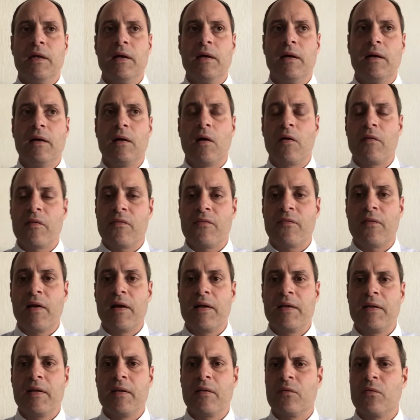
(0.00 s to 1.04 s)
are the
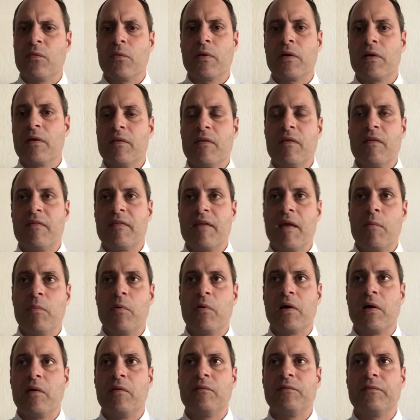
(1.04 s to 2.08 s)
findings? Where did the
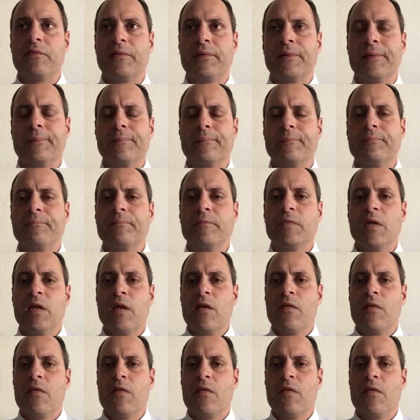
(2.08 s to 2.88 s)
sample come from?